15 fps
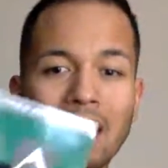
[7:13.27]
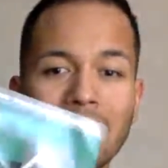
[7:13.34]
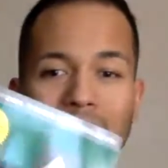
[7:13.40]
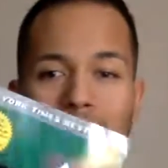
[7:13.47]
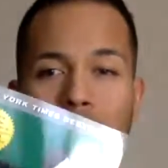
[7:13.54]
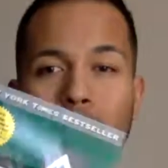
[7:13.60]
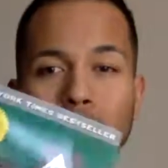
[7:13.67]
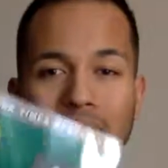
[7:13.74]

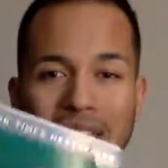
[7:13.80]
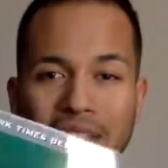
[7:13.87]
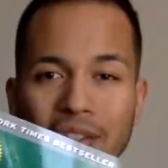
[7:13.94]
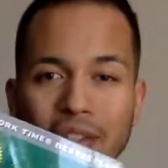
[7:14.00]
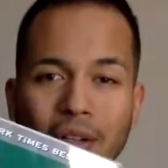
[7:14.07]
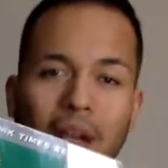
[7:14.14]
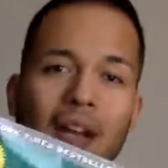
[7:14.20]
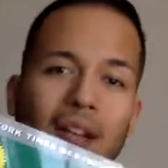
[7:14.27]
This will
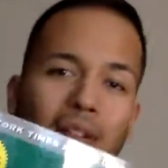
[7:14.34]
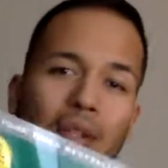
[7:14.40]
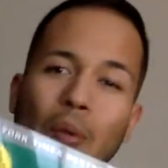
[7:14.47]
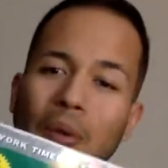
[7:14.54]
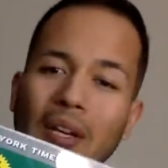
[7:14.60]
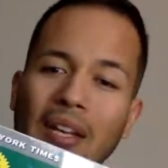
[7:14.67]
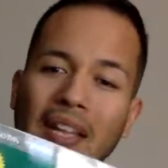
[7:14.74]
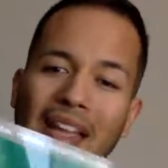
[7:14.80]
teach you how to
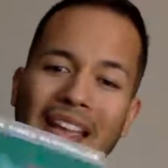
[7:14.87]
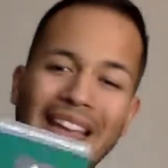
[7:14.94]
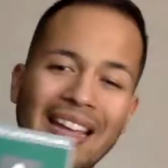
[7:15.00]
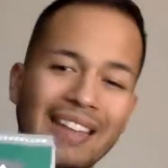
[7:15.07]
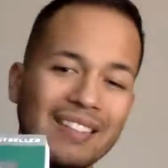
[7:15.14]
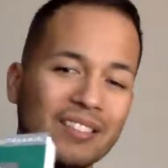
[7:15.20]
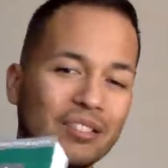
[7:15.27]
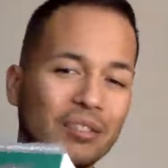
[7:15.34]
do it,
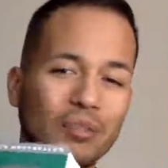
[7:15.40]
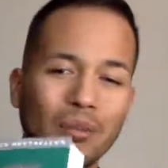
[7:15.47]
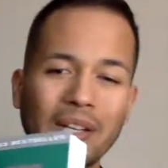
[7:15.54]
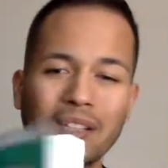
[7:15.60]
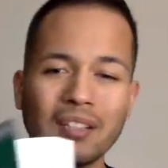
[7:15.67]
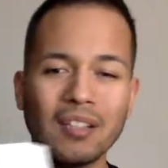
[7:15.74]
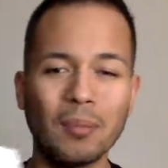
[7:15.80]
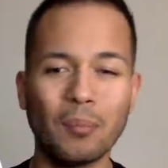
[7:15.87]
and it's
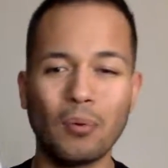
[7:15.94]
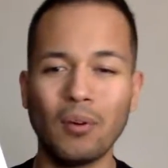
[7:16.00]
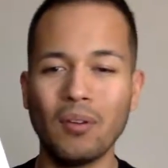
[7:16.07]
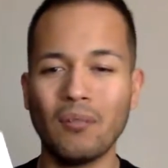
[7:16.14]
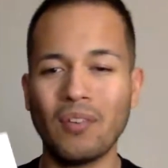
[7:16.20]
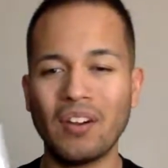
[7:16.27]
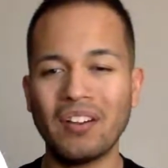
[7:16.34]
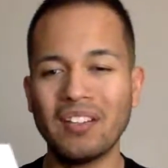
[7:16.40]
straight to the
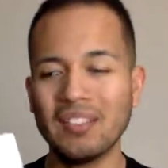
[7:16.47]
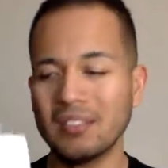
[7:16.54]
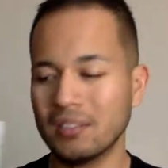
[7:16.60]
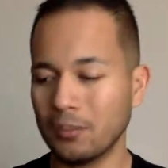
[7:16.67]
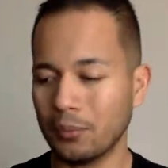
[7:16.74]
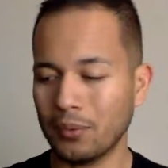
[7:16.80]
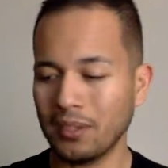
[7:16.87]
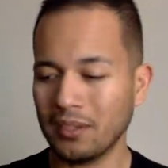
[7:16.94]
point, very
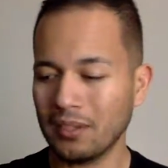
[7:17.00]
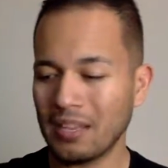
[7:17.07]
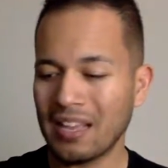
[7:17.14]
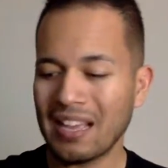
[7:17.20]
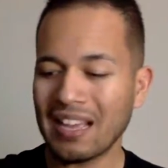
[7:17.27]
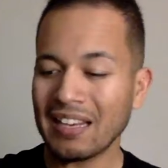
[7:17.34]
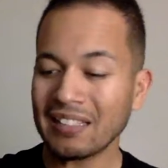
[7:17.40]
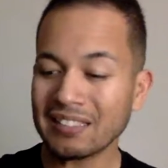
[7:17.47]
easy read,
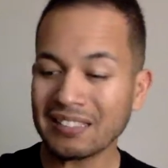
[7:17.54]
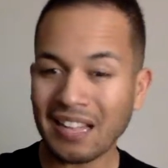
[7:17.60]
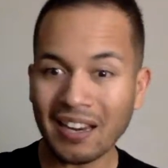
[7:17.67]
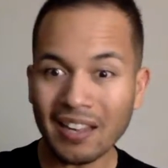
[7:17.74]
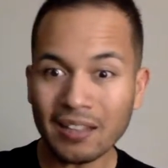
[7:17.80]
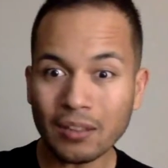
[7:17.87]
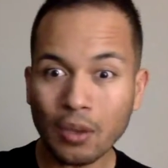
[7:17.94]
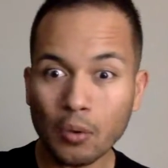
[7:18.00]
and it's not
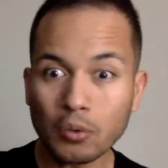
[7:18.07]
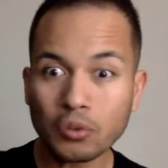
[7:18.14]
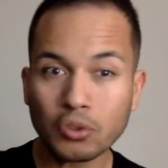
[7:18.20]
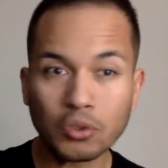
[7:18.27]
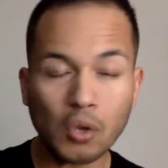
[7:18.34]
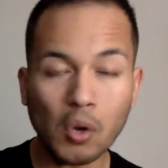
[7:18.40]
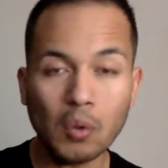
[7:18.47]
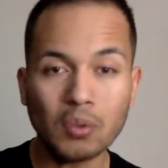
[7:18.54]
like those
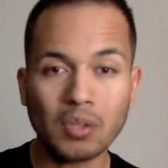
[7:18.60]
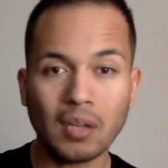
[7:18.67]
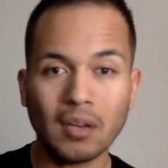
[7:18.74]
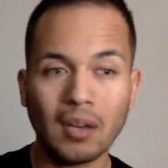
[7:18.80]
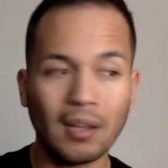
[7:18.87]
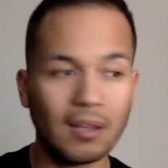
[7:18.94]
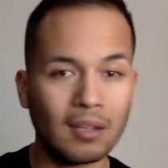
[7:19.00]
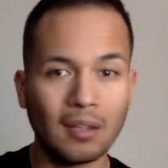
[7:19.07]
shows on
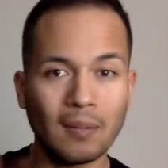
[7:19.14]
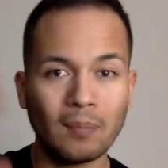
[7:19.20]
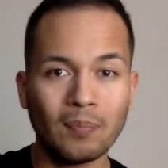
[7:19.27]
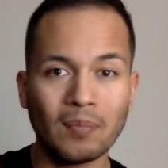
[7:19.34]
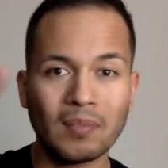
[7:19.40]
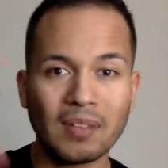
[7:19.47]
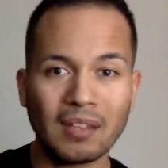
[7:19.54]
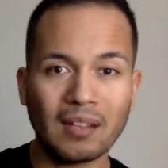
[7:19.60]
like,
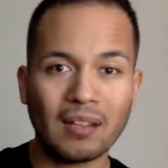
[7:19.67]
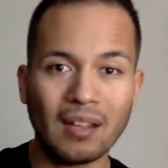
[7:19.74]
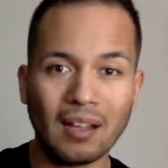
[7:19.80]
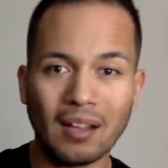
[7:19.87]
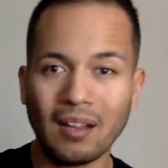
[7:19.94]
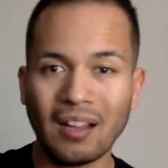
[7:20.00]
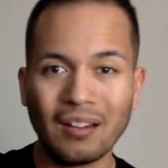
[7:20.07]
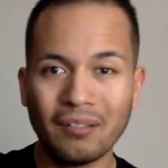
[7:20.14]

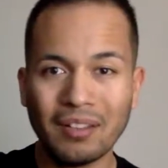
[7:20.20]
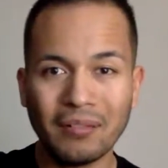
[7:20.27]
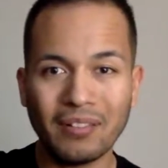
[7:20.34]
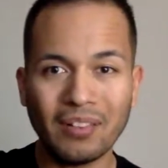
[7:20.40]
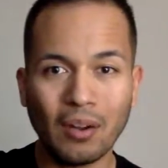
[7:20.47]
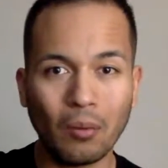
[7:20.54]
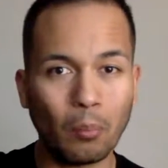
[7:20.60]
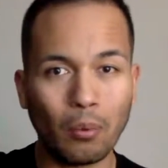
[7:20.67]
I don't
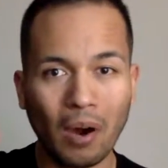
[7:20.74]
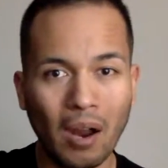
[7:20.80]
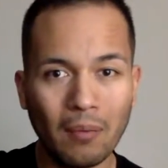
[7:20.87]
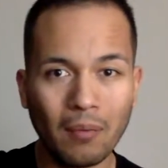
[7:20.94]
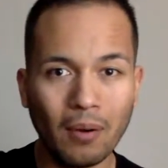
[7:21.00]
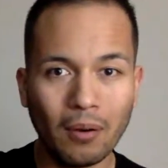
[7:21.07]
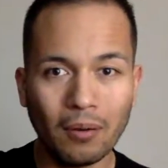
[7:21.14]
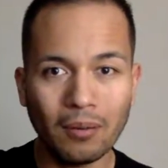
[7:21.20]
even know,
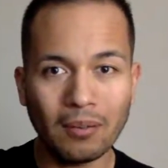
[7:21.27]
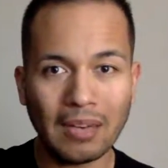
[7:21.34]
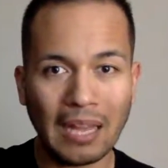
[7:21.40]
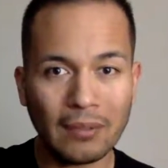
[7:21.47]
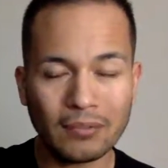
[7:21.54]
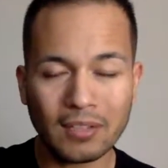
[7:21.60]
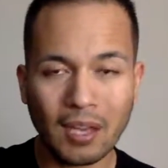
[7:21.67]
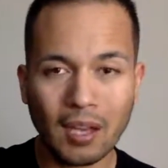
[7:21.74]
Bravo,
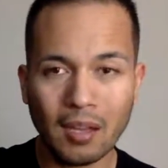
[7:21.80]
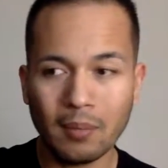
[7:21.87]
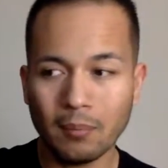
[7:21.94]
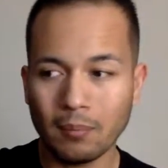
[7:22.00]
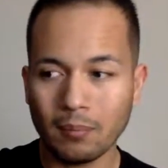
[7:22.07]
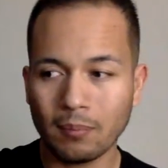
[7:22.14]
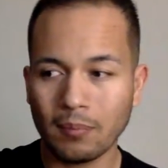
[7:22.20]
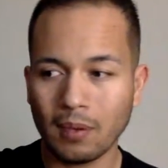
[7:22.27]

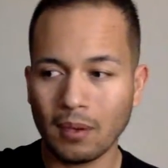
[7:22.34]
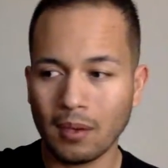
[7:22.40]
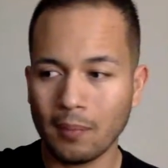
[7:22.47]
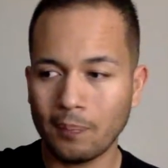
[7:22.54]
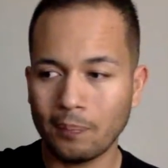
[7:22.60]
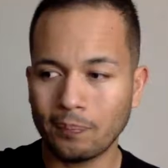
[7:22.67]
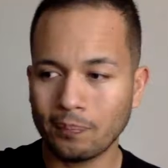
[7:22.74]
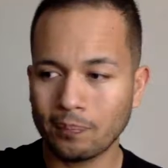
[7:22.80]

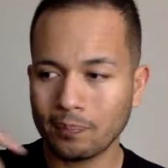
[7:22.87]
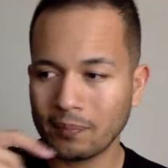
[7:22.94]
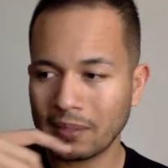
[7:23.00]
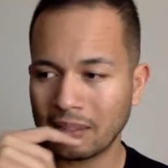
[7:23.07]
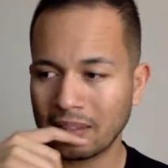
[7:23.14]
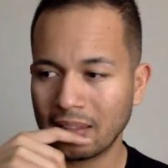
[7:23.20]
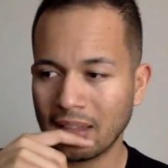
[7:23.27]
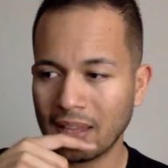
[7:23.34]
Lifetime,
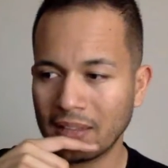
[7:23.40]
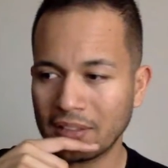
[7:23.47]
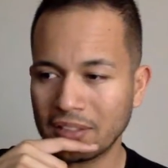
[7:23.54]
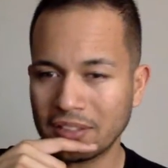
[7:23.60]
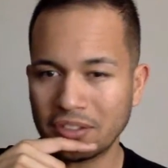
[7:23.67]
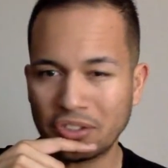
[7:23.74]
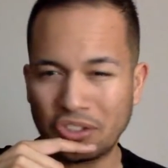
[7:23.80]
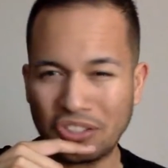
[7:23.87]

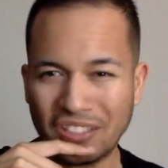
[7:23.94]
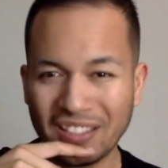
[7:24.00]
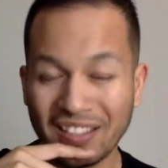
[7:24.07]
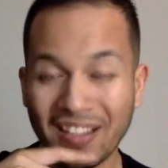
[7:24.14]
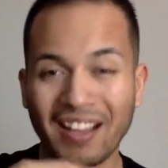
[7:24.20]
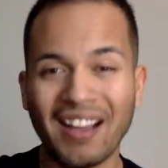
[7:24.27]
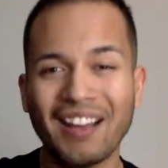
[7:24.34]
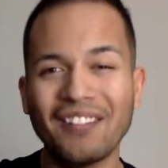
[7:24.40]
H&G,
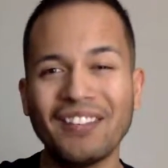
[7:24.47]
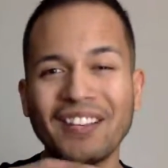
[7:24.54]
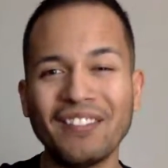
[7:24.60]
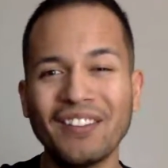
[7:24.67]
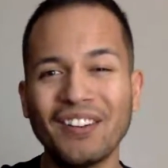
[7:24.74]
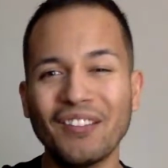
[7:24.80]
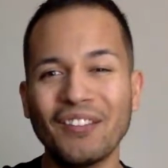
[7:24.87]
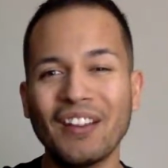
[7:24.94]
I don't
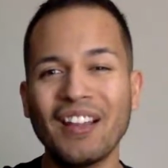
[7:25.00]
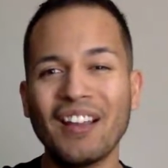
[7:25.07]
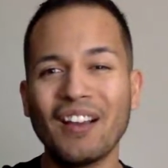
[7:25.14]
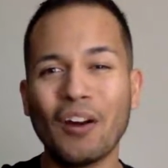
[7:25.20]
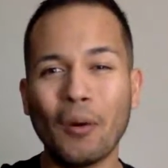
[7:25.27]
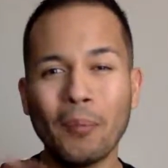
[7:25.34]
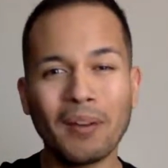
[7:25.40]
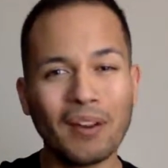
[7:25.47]
even know if
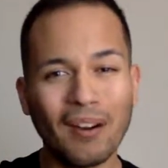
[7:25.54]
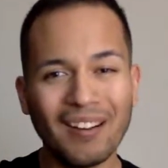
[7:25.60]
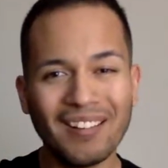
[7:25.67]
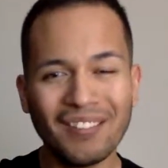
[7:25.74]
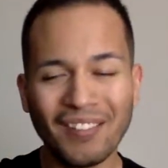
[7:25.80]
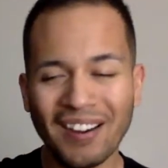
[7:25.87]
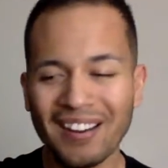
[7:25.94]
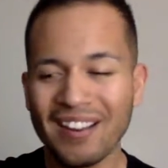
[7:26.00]
Home and
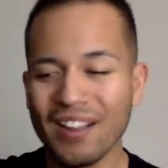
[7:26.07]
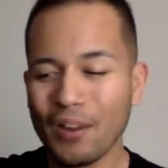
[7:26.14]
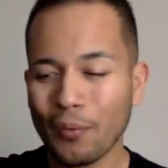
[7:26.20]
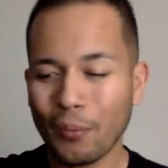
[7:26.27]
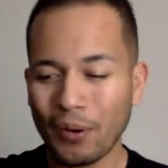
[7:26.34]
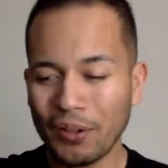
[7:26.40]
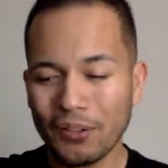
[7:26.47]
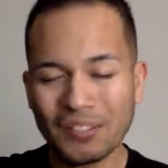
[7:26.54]
Garden, right?
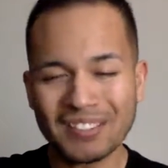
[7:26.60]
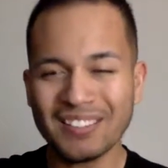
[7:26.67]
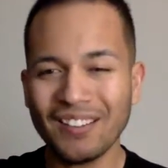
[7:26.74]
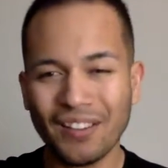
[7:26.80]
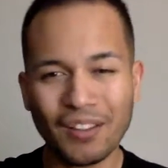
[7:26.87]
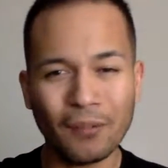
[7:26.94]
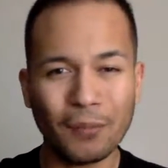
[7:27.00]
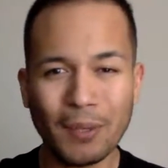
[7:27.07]
Where you see
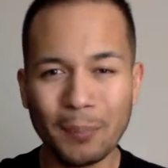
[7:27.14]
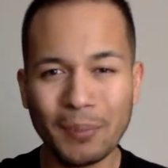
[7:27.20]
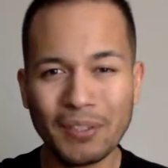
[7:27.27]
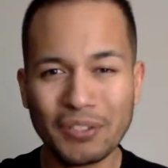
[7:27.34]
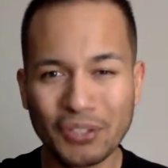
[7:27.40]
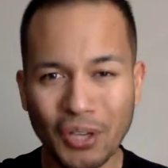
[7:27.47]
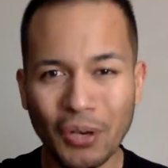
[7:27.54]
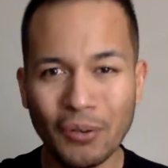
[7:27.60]
all the flipping
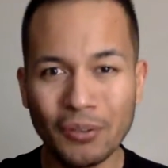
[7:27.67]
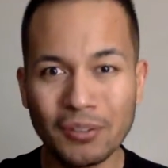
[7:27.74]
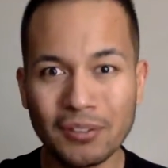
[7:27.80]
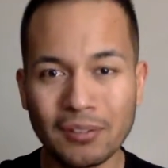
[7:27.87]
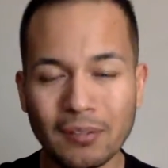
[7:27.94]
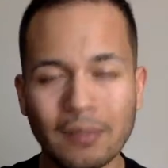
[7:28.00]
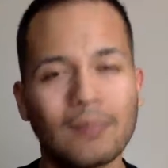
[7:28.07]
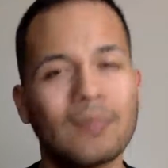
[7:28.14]
shows,
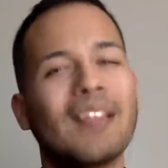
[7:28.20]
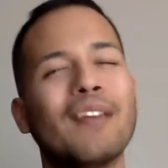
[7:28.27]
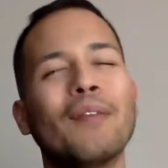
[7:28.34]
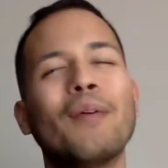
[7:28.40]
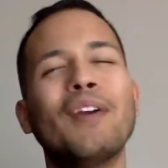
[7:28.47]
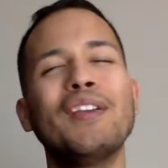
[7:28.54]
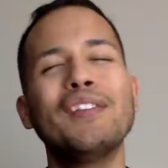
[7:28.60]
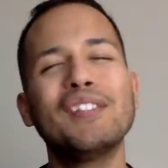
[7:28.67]

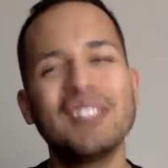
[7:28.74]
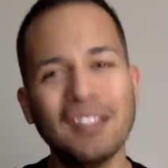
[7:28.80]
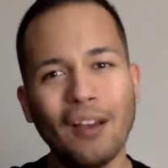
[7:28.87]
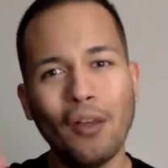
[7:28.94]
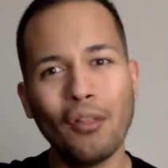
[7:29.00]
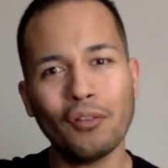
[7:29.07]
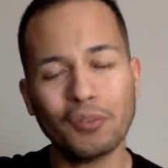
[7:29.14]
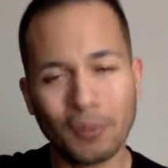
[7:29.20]
where you see
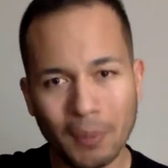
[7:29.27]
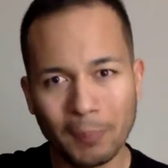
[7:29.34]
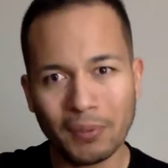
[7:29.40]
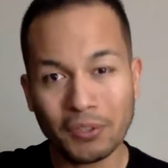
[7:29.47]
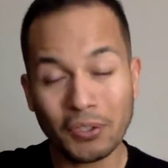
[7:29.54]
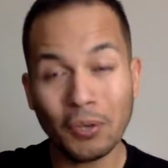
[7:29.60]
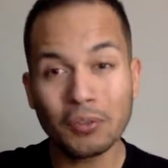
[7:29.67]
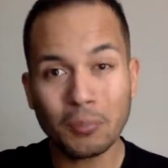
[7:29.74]
all those flipping
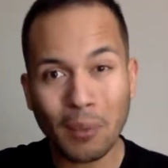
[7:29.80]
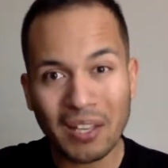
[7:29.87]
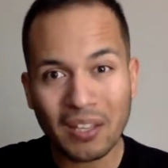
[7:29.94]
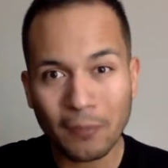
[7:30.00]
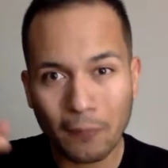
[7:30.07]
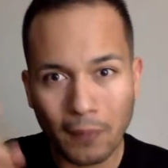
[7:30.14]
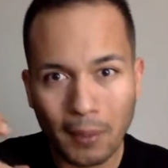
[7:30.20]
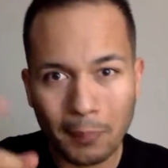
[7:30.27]
shows
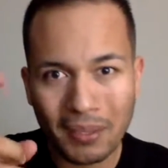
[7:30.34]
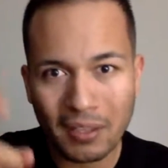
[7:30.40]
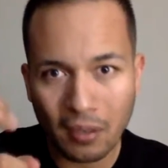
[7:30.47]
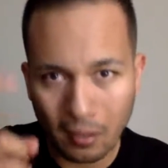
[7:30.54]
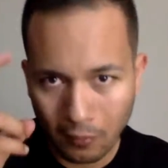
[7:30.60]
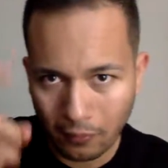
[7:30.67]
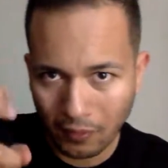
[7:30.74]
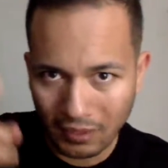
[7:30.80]
making flipping
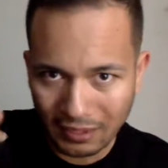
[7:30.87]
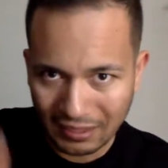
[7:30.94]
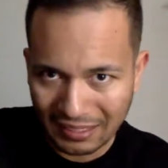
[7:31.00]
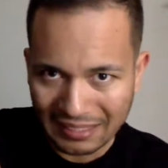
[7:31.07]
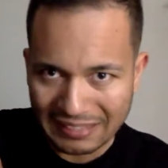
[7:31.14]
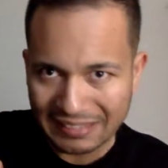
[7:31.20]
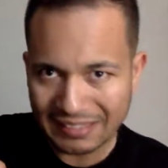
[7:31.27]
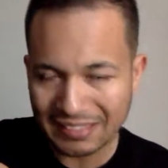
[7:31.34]
look fun and
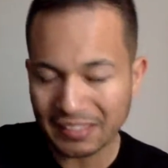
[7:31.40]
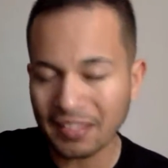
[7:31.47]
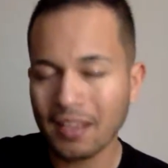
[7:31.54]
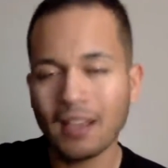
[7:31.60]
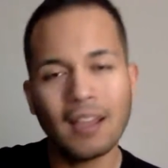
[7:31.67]
easy.